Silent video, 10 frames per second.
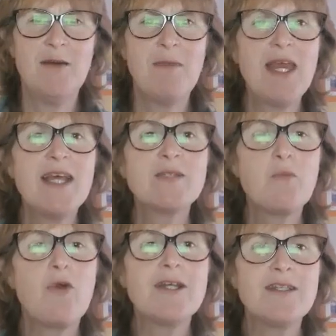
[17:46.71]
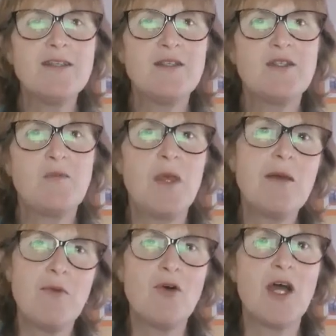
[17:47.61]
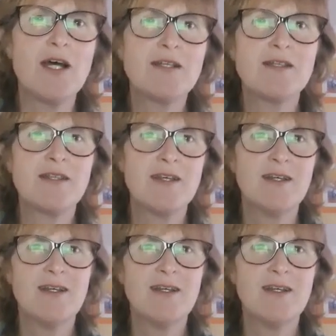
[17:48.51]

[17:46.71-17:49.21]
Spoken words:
May his presence be among us.